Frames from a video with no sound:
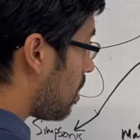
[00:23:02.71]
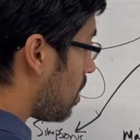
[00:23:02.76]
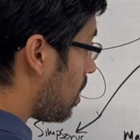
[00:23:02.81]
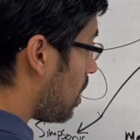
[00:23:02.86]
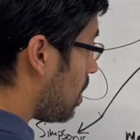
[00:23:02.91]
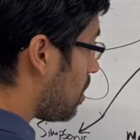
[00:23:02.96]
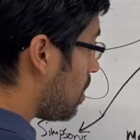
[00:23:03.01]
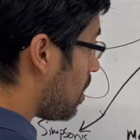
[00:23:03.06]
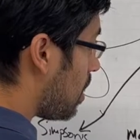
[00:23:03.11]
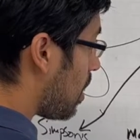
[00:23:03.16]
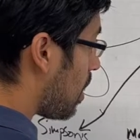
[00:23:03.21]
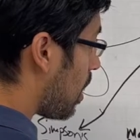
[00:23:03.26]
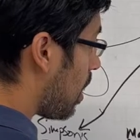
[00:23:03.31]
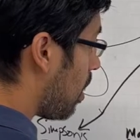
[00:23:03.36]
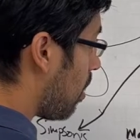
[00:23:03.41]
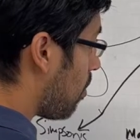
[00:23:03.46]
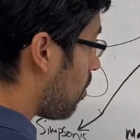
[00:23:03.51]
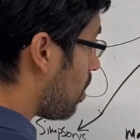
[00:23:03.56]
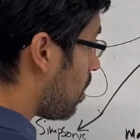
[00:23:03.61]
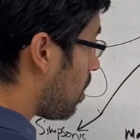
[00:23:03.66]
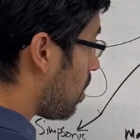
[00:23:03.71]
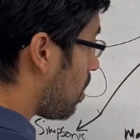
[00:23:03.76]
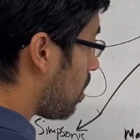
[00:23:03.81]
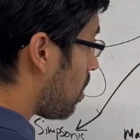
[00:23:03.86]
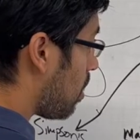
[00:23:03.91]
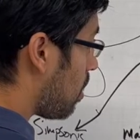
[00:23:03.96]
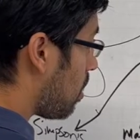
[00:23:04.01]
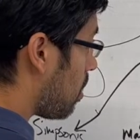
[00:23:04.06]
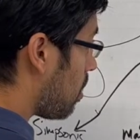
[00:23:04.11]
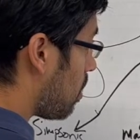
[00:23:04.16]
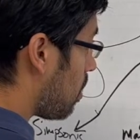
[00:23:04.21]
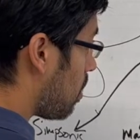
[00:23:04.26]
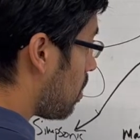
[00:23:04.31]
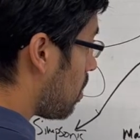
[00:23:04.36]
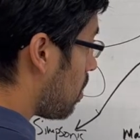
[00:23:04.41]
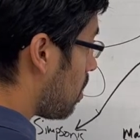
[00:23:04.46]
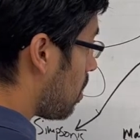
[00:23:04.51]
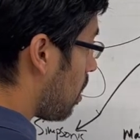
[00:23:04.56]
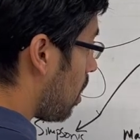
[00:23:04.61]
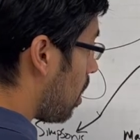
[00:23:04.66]
in the area,
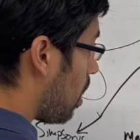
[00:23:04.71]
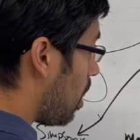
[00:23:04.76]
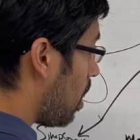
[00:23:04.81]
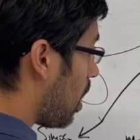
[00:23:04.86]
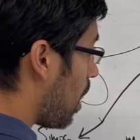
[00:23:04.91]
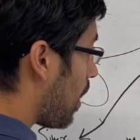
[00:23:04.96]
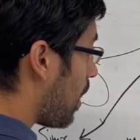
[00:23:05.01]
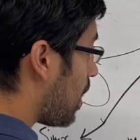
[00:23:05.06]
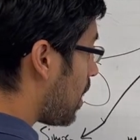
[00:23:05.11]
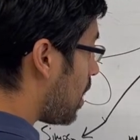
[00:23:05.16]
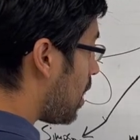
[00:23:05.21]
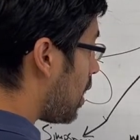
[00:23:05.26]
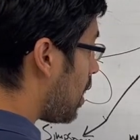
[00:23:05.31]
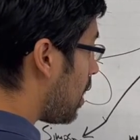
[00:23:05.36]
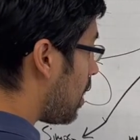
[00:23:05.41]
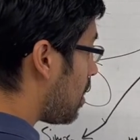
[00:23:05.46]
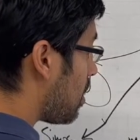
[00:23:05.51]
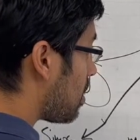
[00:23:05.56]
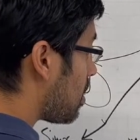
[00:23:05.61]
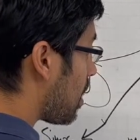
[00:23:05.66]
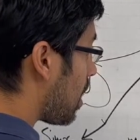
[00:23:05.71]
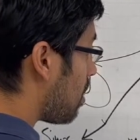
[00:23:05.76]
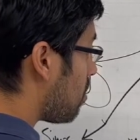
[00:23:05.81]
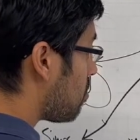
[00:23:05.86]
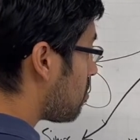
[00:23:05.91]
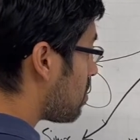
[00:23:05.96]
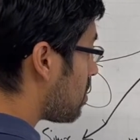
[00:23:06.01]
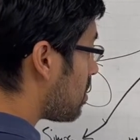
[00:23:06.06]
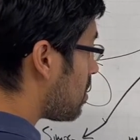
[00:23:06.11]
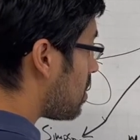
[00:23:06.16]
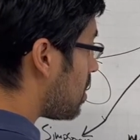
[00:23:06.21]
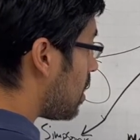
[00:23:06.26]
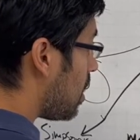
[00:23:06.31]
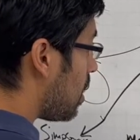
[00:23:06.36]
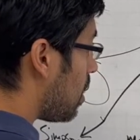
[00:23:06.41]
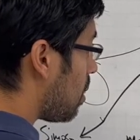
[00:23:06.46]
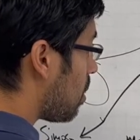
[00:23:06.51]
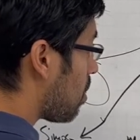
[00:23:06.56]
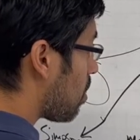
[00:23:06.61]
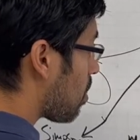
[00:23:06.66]
light
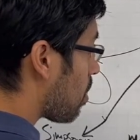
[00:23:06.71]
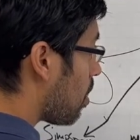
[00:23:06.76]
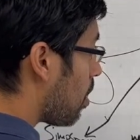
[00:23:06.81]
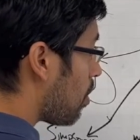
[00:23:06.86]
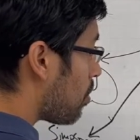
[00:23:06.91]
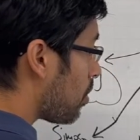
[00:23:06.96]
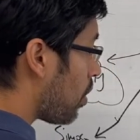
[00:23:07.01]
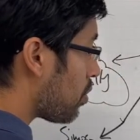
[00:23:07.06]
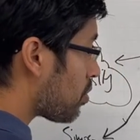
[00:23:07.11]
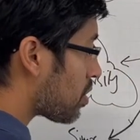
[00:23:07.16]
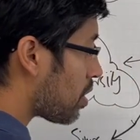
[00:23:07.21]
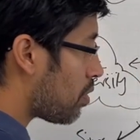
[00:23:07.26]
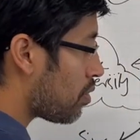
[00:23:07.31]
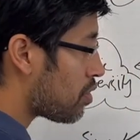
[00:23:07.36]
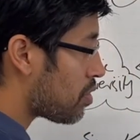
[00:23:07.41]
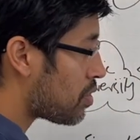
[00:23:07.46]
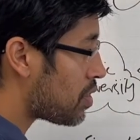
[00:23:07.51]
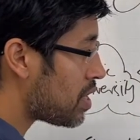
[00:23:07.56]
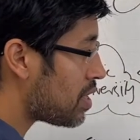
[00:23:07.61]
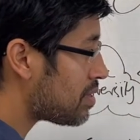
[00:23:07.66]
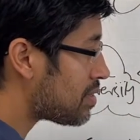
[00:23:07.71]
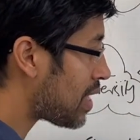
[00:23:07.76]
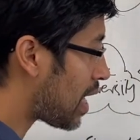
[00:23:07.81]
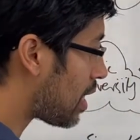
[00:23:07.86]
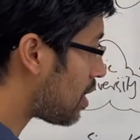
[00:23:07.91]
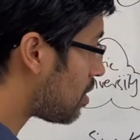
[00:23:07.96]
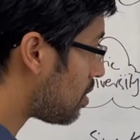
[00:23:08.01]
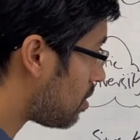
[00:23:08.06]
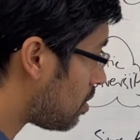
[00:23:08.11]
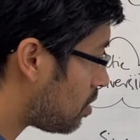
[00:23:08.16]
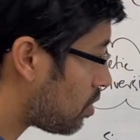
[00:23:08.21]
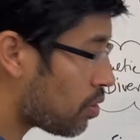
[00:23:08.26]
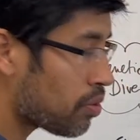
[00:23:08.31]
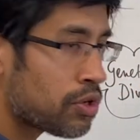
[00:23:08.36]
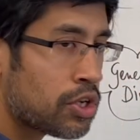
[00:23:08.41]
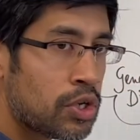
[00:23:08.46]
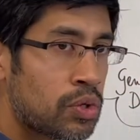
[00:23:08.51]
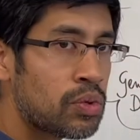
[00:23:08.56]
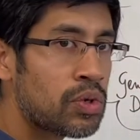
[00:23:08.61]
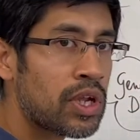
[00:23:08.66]
intensity, those things that
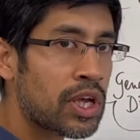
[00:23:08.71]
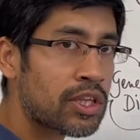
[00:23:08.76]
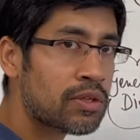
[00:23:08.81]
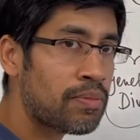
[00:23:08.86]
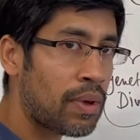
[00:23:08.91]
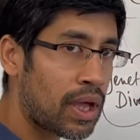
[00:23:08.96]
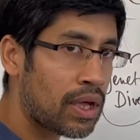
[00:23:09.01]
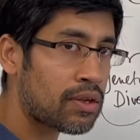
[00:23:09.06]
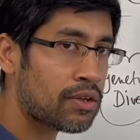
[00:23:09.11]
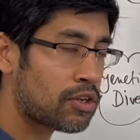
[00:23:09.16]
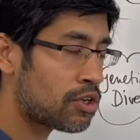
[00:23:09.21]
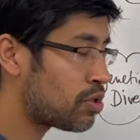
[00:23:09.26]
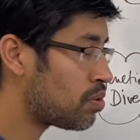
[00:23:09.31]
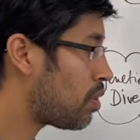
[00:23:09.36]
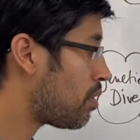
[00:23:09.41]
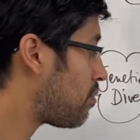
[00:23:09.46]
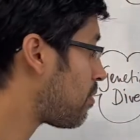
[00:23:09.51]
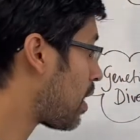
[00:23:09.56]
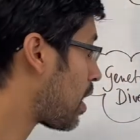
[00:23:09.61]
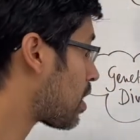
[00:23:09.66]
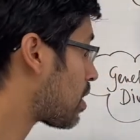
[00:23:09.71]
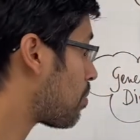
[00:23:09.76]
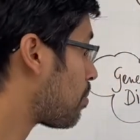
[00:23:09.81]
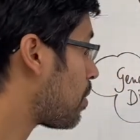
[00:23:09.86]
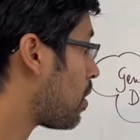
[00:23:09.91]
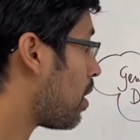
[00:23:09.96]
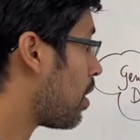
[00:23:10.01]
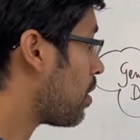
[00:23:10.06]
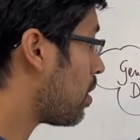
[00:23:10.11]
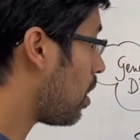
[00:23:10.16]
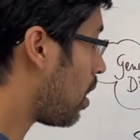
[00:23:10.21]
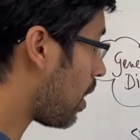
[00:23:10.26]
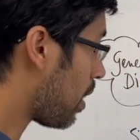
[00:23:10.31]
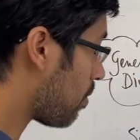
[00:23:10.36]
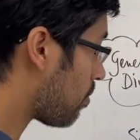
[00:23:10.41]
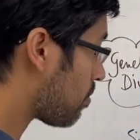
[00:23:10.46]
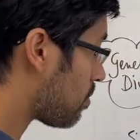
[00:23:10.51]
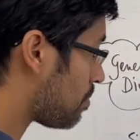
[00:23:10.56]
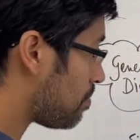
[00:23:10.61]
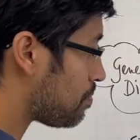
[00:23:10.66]
you would expect to affect plant
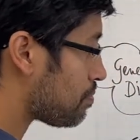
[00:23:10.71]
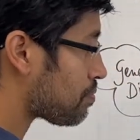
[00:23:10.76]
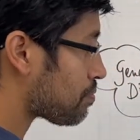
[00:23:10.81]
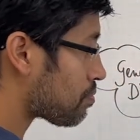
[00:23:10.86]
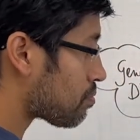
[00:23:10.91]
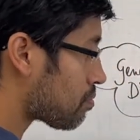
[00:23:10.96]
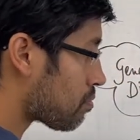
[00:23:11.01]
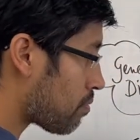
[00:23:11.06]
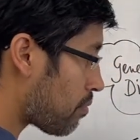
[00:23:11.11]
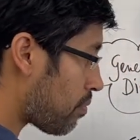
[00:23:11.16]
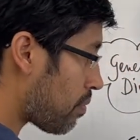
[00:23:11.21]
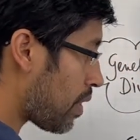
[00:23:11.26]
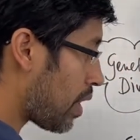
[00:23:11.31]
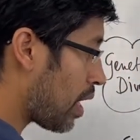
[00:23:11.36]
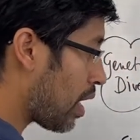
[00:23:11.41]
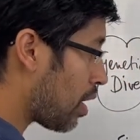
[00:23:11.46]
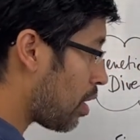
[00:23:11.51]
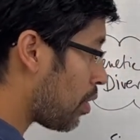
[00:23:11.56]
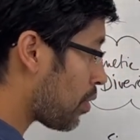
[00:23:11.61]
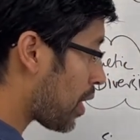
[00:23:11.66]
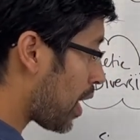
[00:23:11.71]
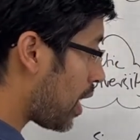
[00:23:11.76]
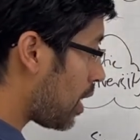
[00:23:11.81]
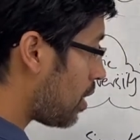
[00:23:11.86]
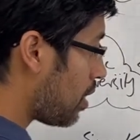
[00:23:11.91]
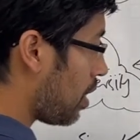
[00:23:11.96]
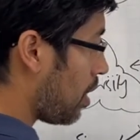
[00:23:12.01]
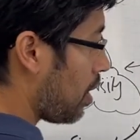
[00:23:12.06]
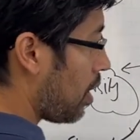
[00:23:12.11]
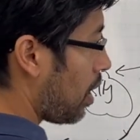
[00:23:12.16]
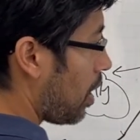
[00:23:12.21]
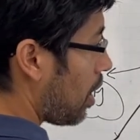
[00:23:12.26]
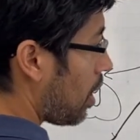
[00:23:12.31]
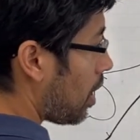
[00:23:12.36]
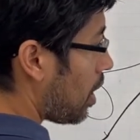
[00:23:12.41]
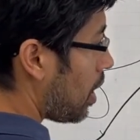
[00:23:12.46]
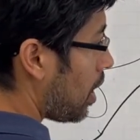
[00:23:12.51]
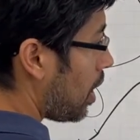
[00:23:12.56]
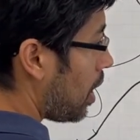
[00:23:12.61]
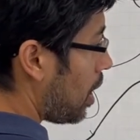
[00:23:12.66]
life. Okay,
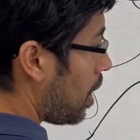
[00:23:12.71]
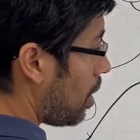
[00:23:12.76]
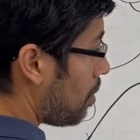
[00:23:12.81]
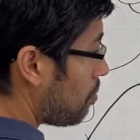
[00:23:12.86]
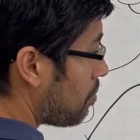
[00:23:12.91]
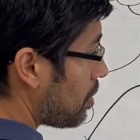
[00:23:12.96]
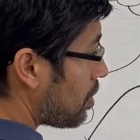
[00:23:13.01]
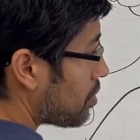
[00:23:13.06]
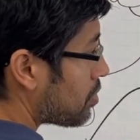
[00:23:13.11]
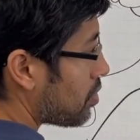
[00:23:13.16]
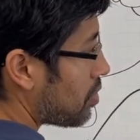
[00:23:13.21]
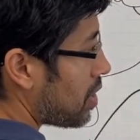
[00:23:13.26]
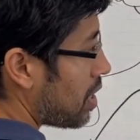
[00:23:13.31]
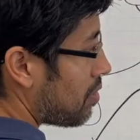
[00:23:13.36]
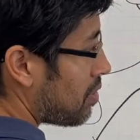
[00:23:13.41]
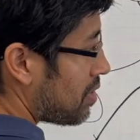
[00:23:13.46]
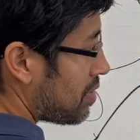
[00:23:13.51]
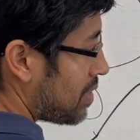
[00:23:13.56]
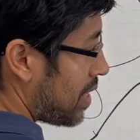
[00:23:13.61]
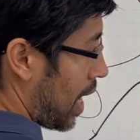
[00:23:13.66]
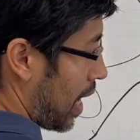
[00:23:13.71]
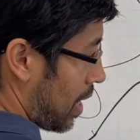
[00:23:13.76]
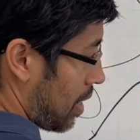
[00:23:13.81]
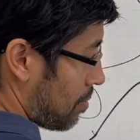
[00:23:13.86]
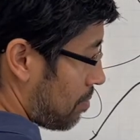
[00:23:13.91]
so there is that.